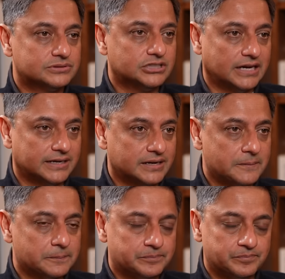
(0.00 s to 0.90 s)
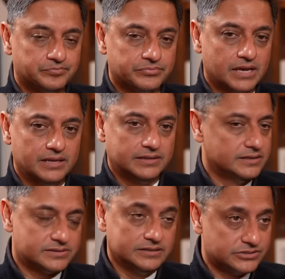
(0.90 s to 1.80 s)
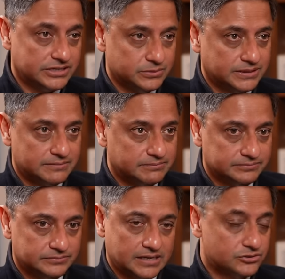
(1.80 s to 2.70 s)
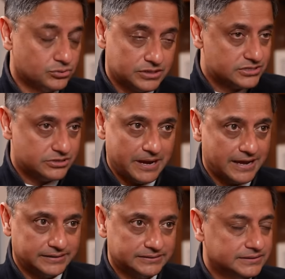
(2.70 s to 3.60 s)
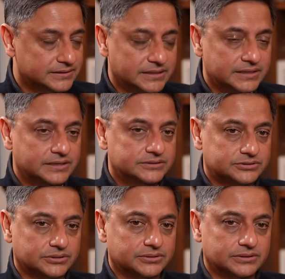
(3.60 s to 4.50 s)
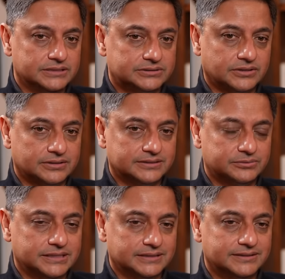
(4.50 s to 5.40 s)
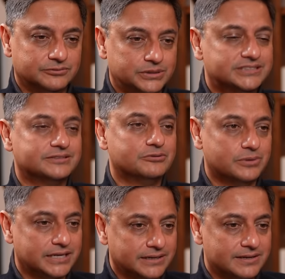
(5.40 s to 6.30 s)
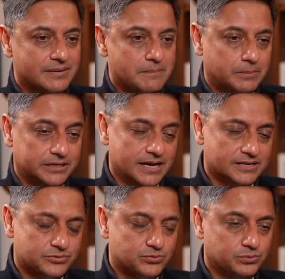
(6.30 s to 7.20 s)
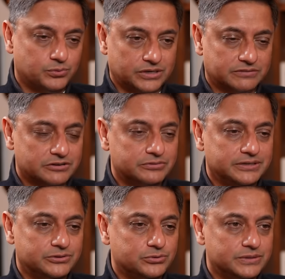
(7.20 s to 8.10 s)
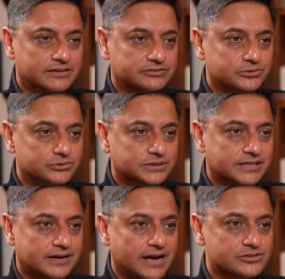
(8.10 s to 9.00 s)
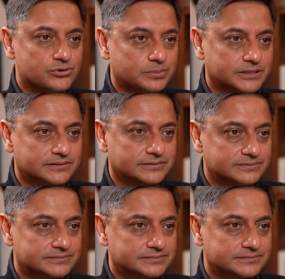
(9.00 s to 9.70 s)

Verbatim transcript: China, and they still trade with them, and so does Japan. So it's not that we can wish them away, but yes, whatever we do, we have to do with our eyes open.